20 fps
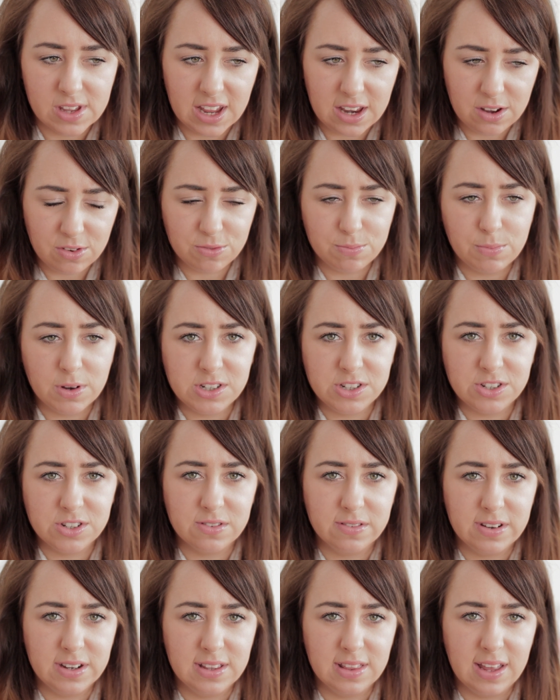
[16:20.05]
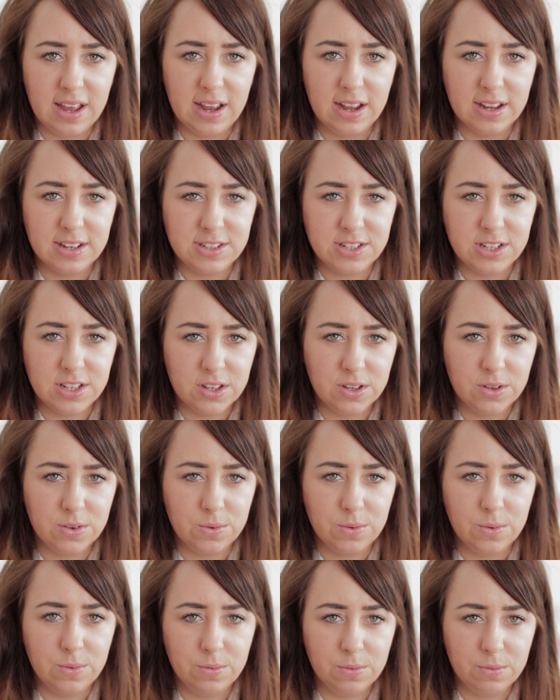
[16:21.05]
enough moisture in there
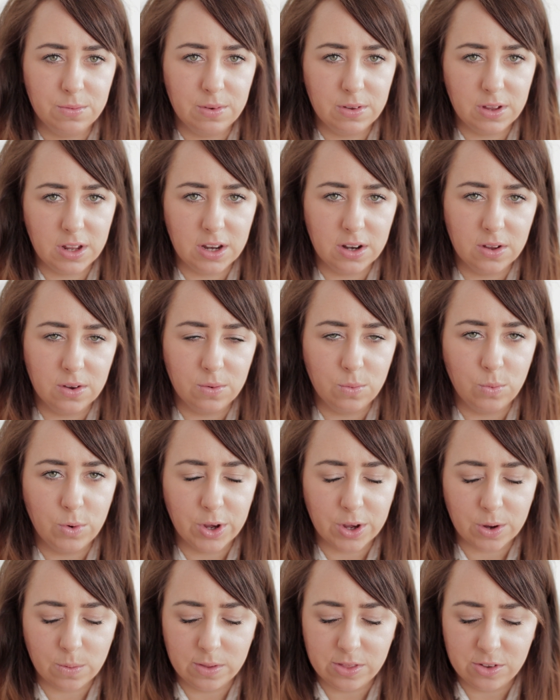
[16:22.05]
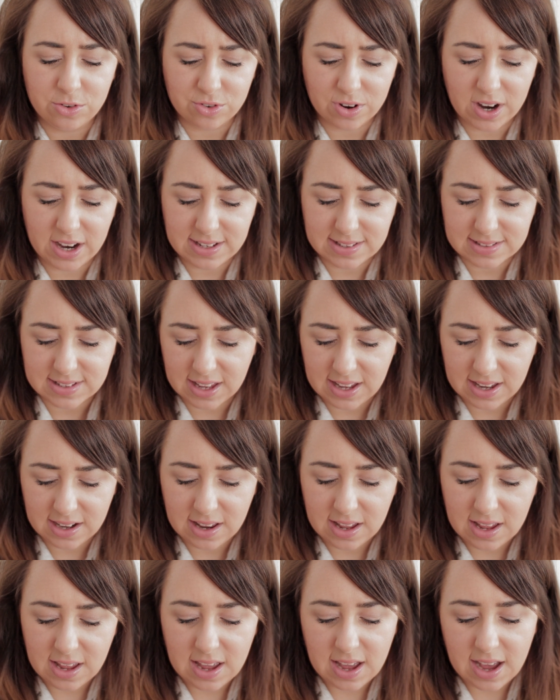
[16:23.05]
to, you know, work with the dry skin.